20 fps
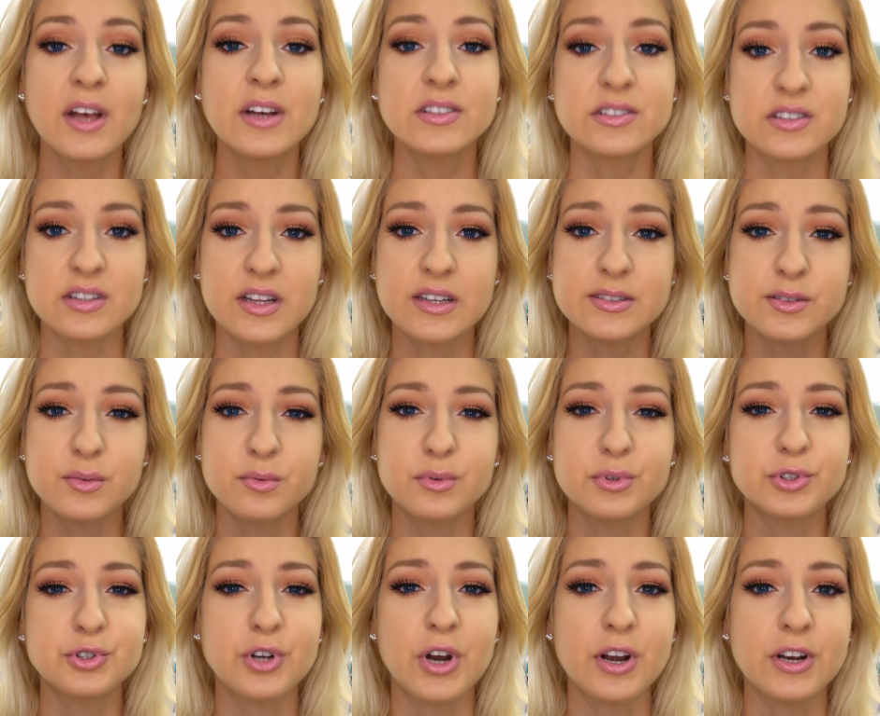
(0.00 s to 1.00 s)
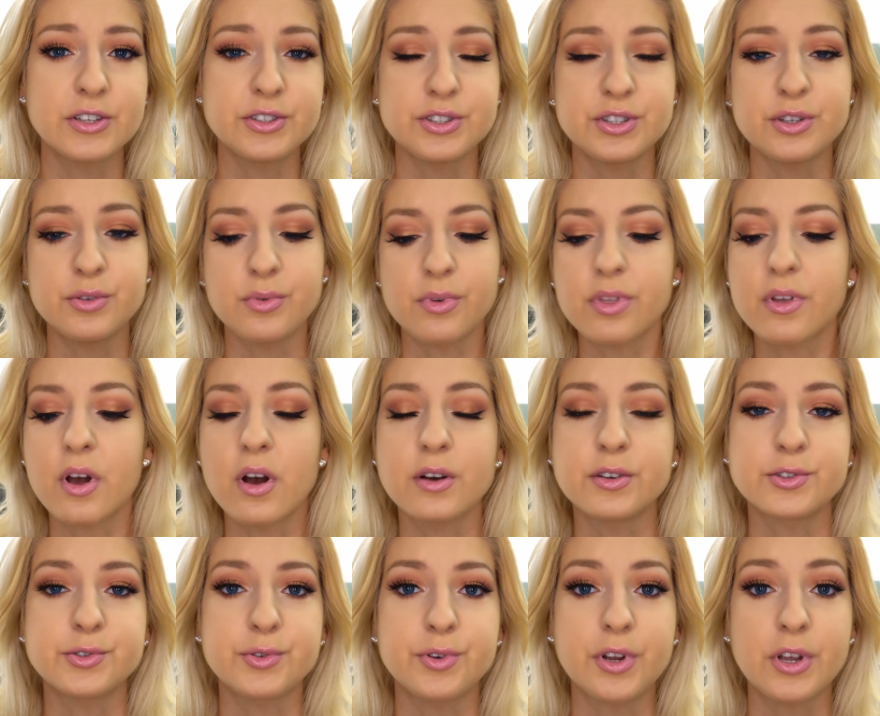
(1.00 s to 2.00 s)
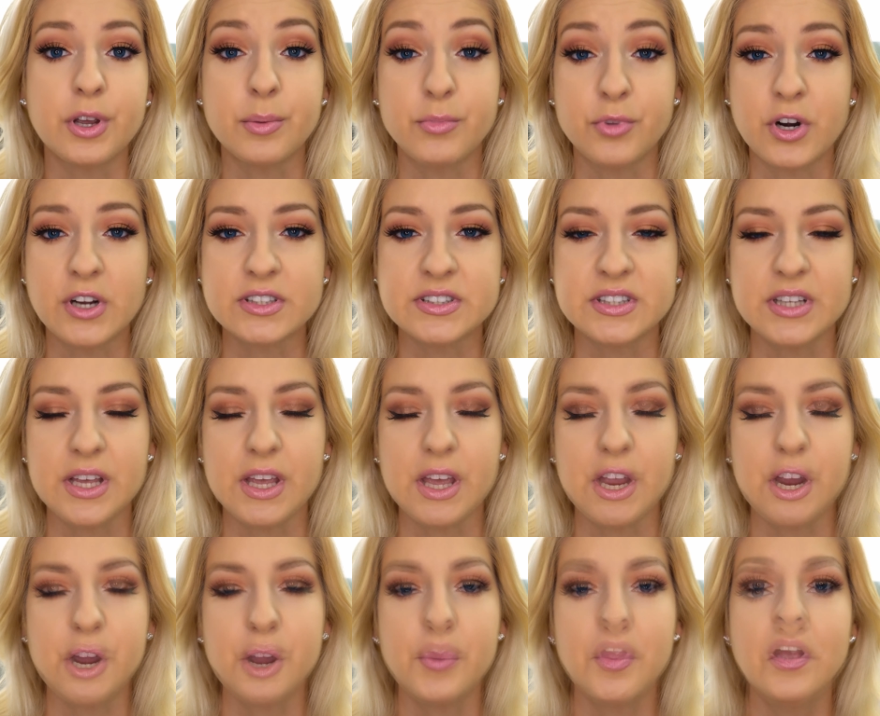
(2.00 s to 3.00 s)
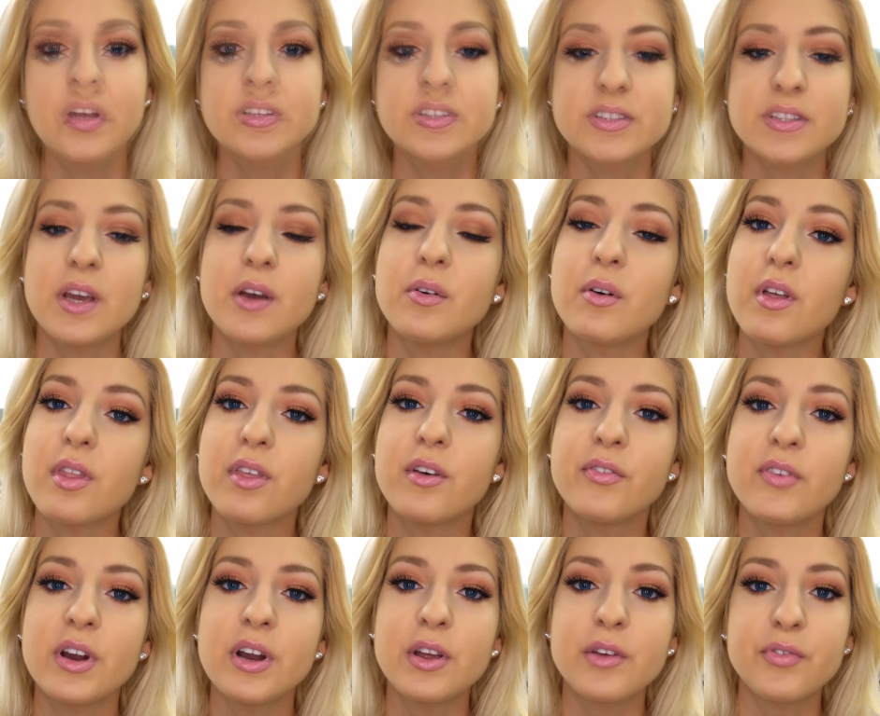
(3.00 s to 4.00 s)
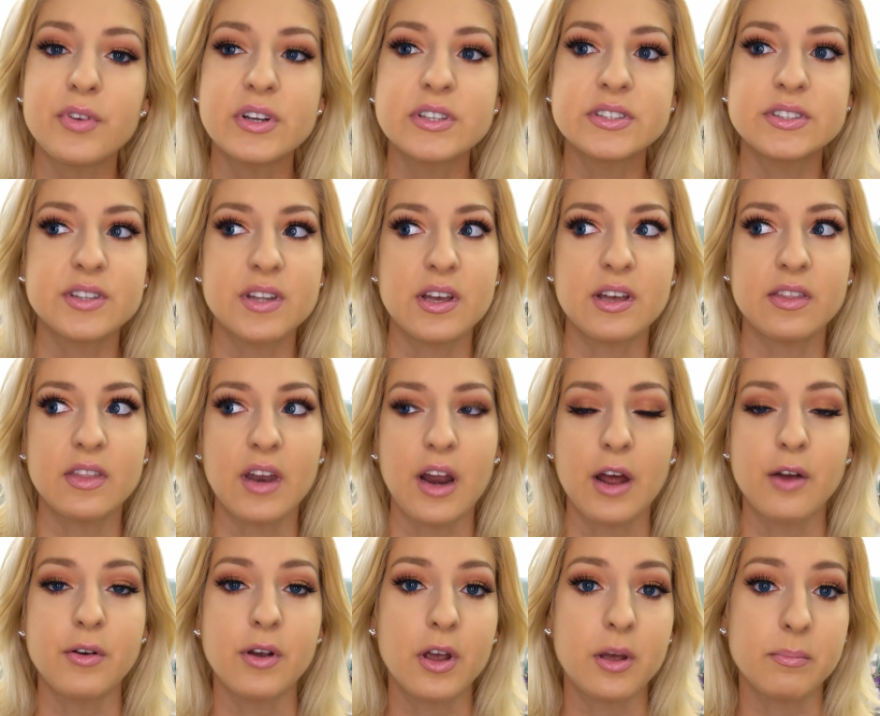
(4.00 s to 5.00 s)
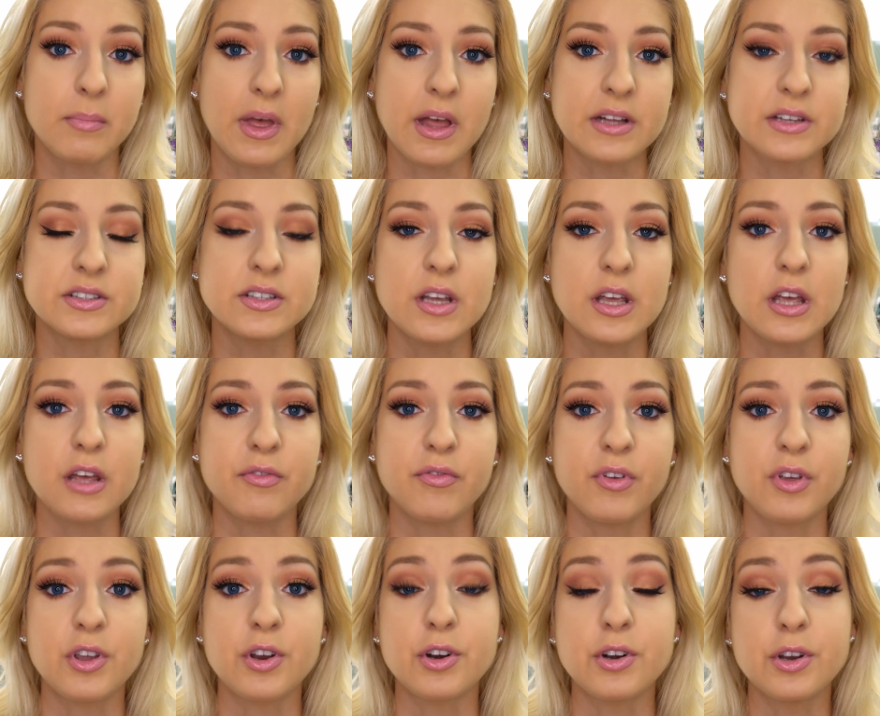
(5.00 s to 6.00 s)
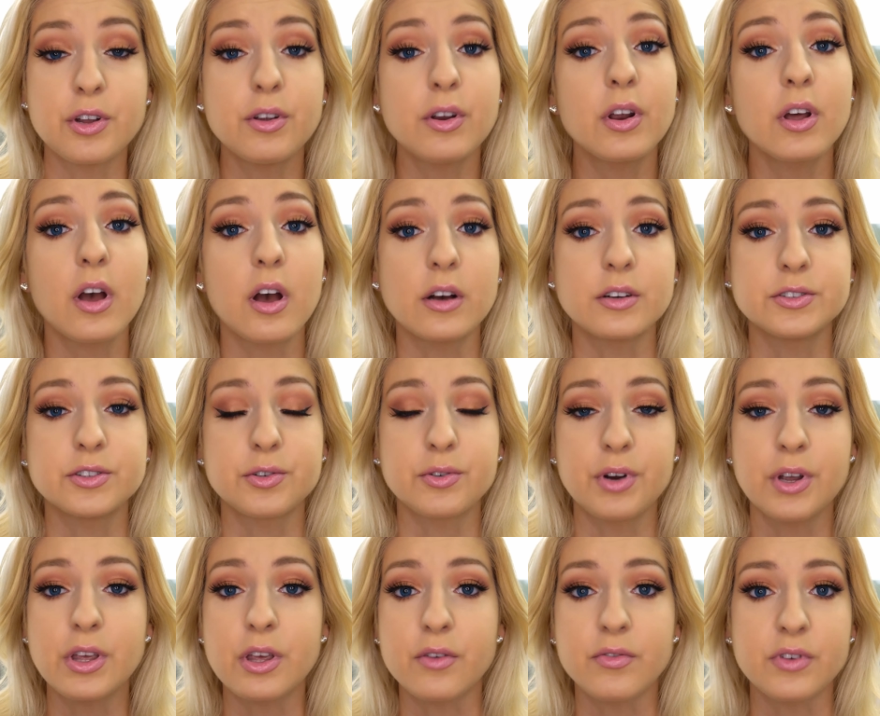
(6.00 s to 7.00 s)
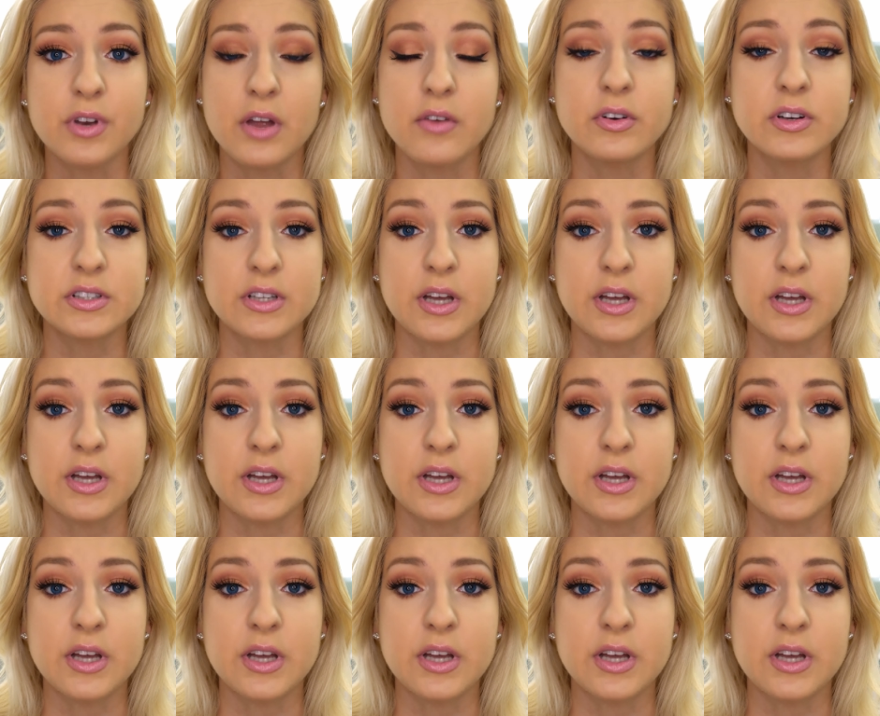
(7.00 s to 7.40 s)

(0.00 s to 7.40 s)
So that's what we're trying to do with contouring and bronzing here. So the very first thing that I recommend, if you're new to contouring, you've never